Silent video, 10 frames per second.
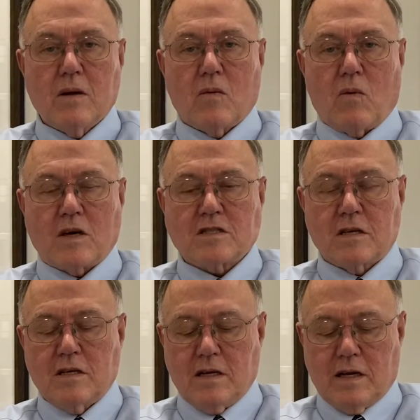
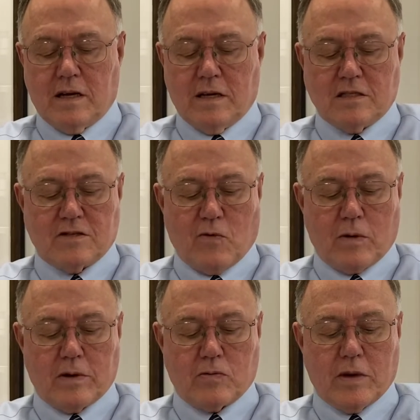Washington, at age
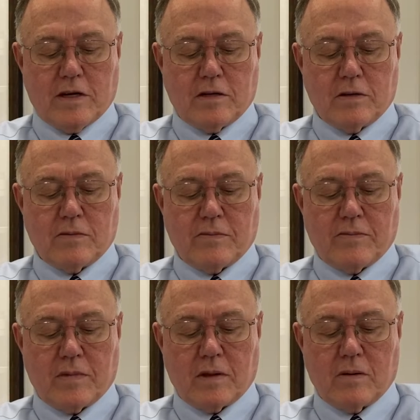22,
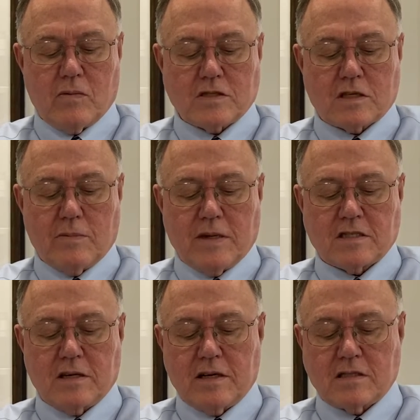was
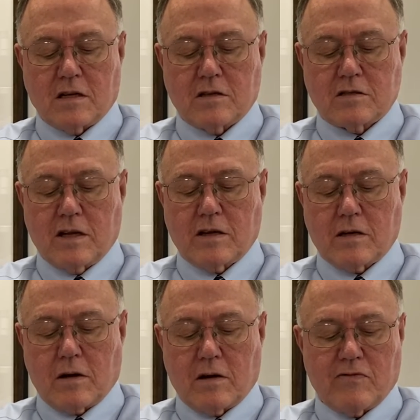commissioned as a lieutenant
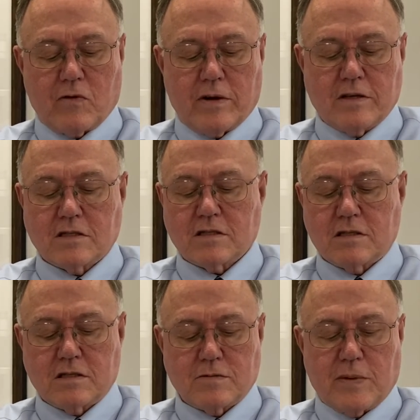colonel for his
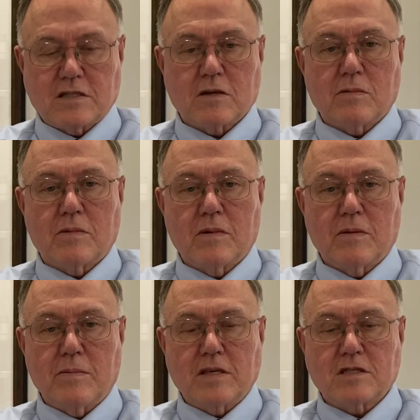special
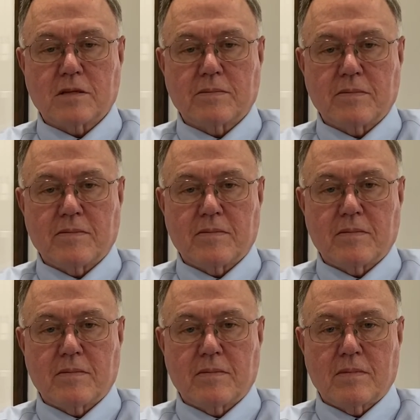mission.
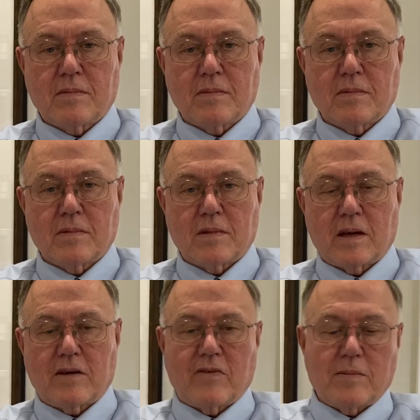
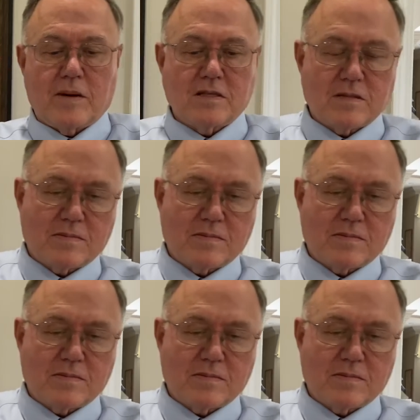Thank you very much.